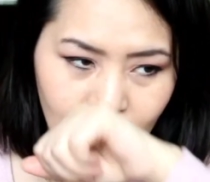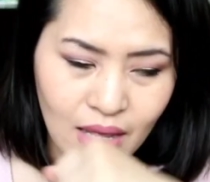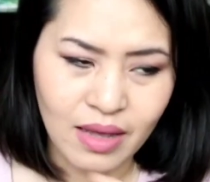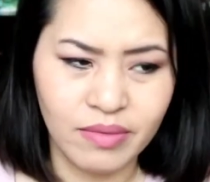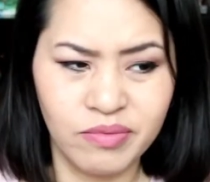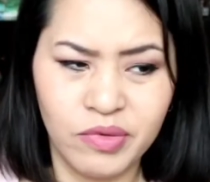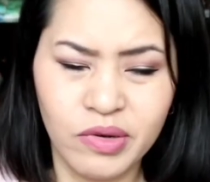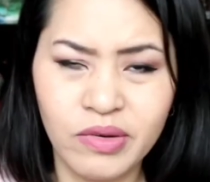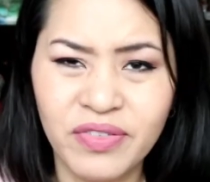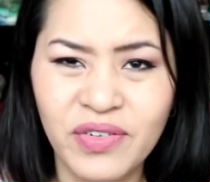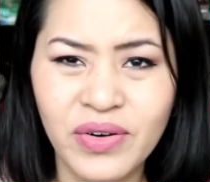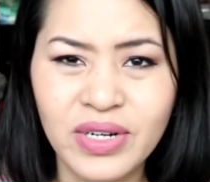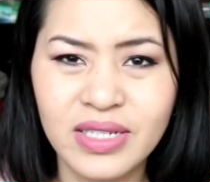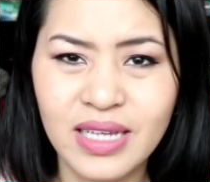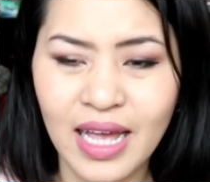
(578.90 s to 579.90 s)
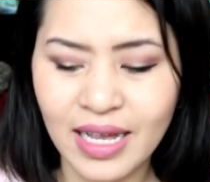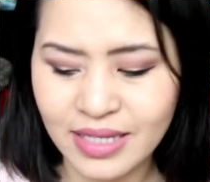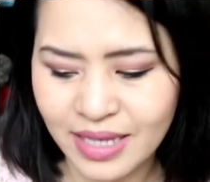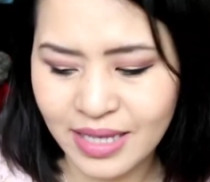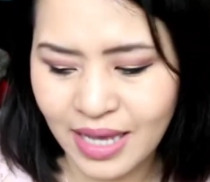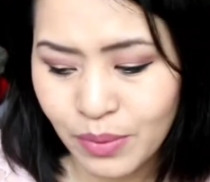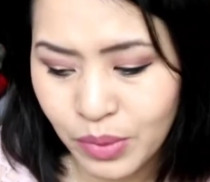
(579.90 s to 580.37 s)
Yeah, well, of course it
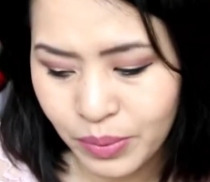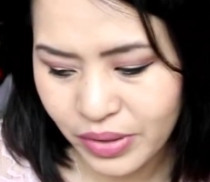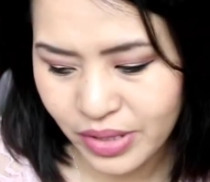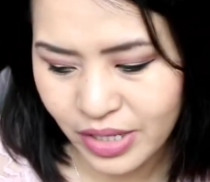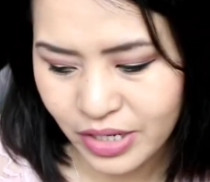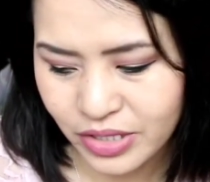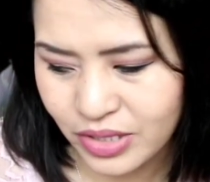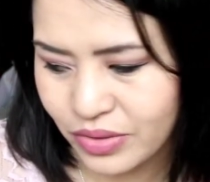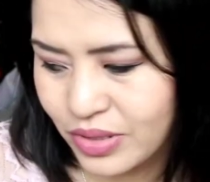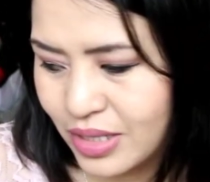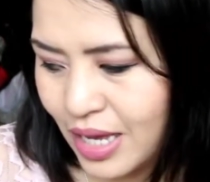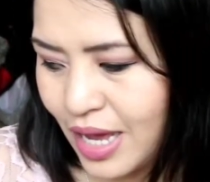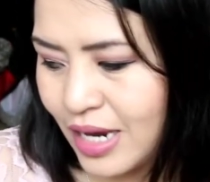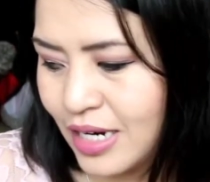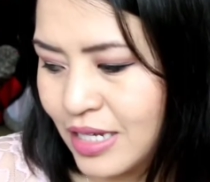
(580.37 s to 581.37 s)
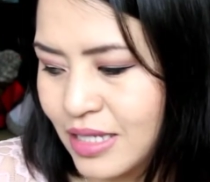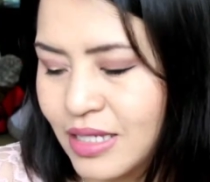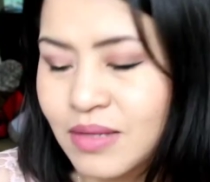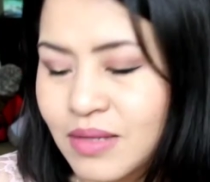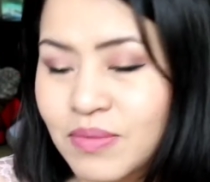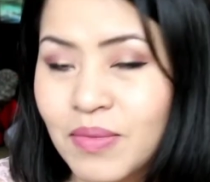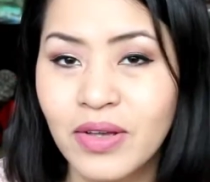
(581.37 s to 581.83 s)
has chamomile in there, so it kind of
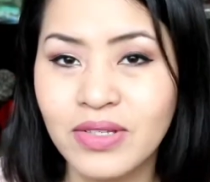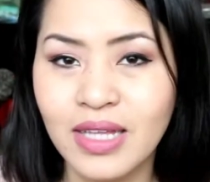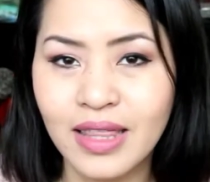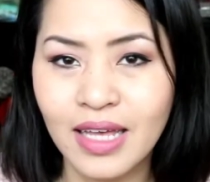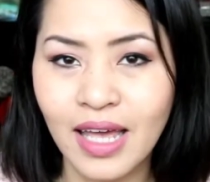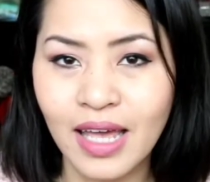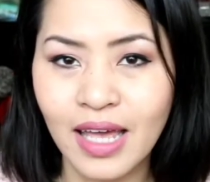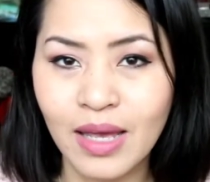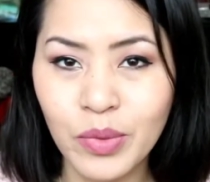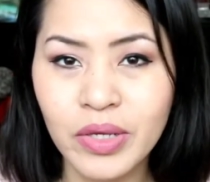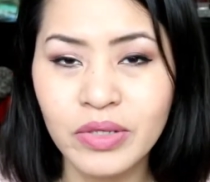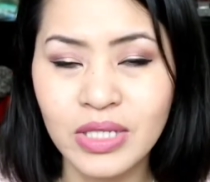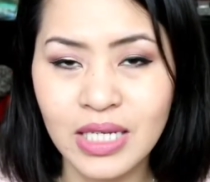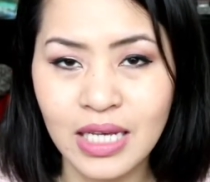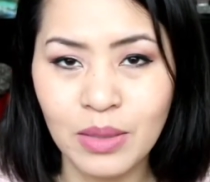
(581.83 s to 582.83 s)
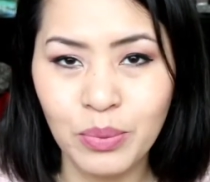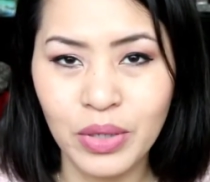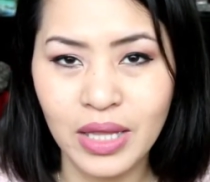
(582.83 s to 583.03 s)
smells like the chamomile tea,